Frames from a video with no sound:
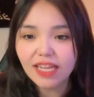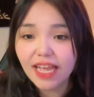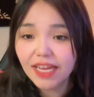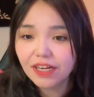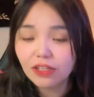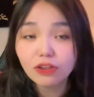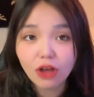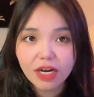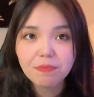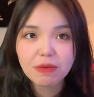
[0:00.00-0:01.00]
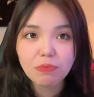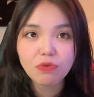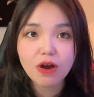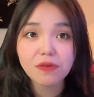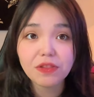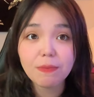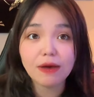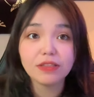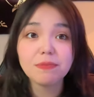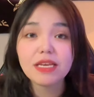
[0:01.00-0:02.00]
and a lot of people calling them
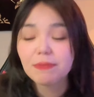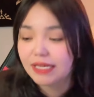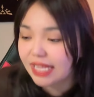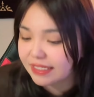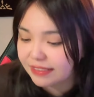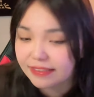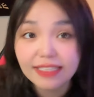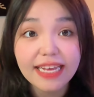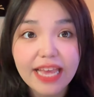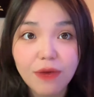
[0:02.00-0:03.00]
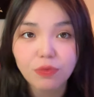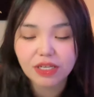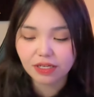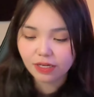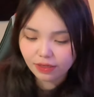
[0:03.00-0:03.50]
out. Let me get my glasses because I can't read.